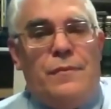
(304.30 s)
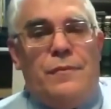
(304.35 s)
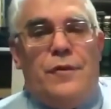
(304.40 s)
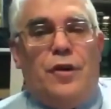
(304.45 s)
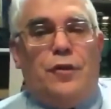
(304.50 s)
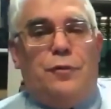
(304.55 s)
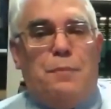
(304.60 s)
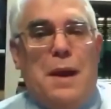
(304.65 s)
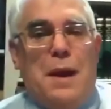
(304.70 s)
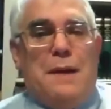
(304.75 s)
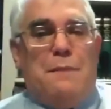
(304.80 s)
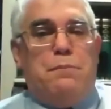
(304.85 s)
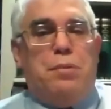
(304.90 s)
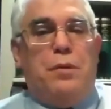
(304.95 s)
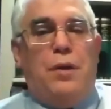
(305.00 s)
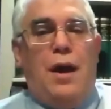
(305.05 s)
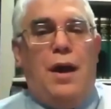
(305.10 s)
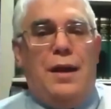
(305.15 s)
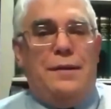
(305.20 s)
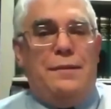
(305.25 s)
There's bad
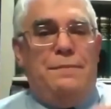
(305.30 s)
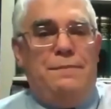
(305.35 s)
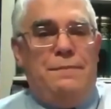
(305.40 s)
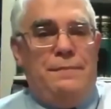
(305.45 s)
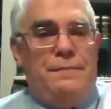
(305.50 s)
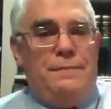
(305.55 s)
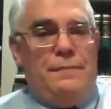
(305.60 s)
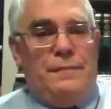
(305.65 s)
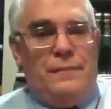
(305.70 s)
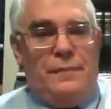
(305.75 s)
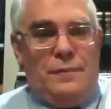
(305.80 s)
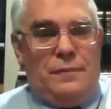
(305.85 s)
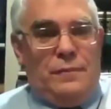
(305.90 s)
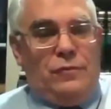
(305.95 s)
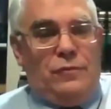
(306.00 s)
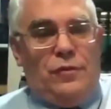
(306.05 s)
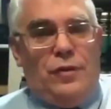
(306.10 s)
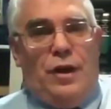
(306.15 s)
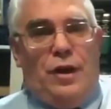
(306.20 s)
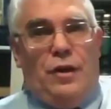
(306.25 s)
blood.
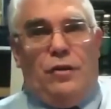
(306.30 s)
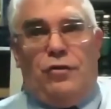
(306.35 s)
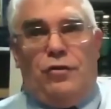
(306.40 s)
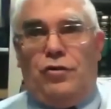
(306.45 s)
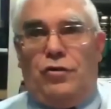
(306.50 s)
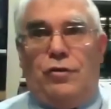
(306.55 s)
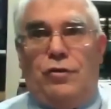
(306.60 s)
There's